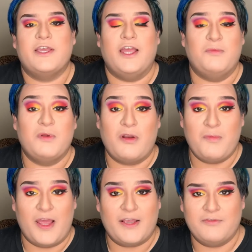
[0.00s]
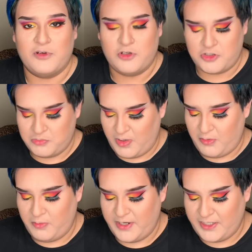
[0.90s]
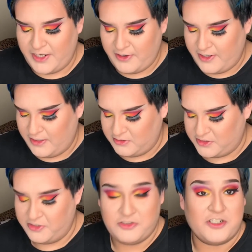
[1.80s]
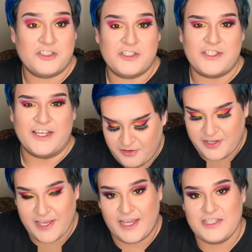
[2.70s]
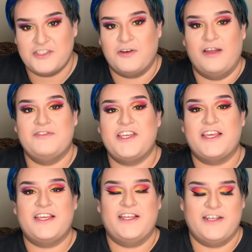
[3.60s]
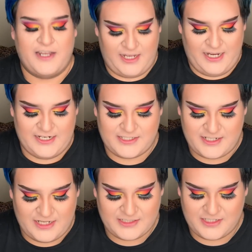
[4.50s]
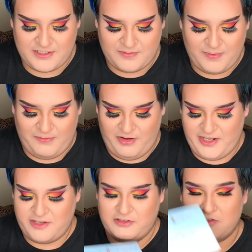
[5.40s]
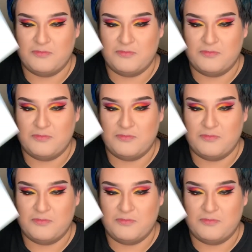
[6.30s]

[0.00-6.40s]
Okay, I'll be right back. I'm gonna go do my wing liner, and I'll see you in just a sec. Okay guys, so I'm taking Anastasia Beverly Hills